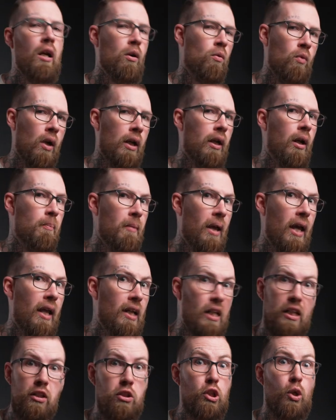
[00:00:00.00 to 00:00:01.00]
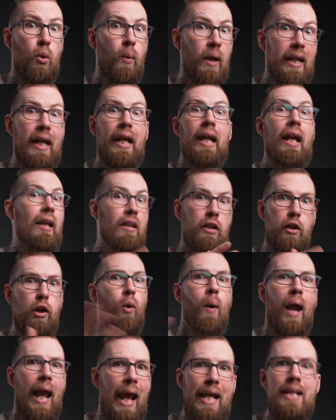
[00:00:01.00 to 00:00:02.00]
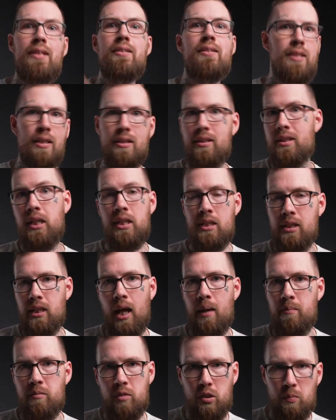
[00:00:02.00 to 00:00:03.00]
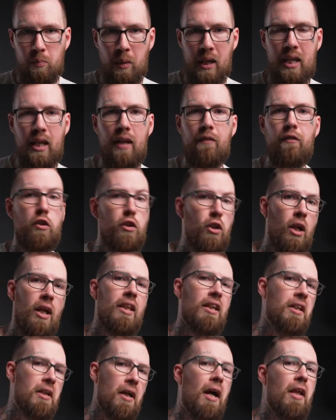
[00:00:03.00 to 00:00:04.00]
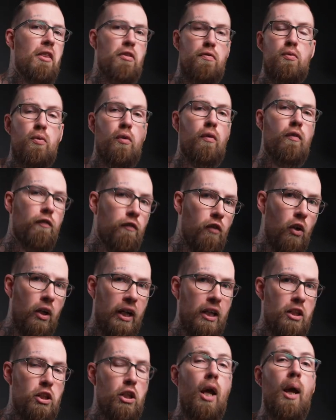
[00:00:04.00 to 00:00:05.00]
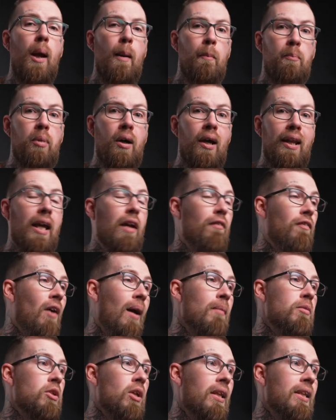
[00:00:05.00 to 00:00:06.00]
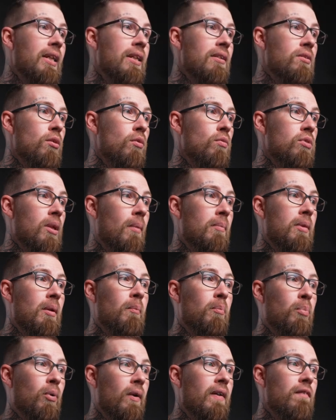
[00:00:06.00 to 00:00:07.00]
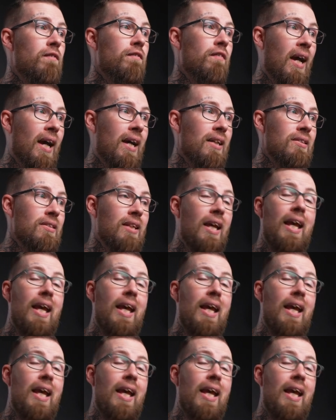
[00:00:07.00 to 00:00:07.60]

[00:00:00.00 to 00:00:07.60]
don't recommend doing, you know, eight, sixteen times speed if you're trying to cut through footage, but if I'm trying to get through something pretty fast